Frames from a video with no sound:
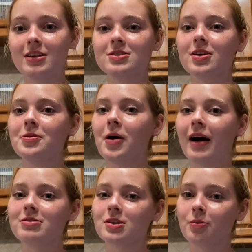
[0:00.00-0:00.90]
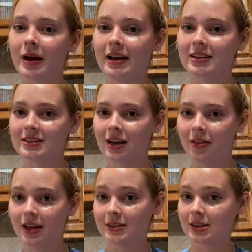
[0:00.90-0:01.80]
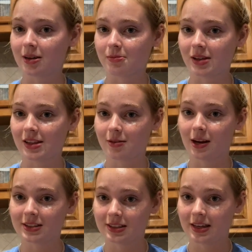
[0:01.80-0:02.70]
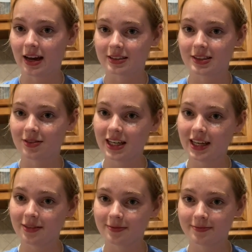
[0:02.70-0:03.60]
so you will have to wait until then to complete the rest of the activity.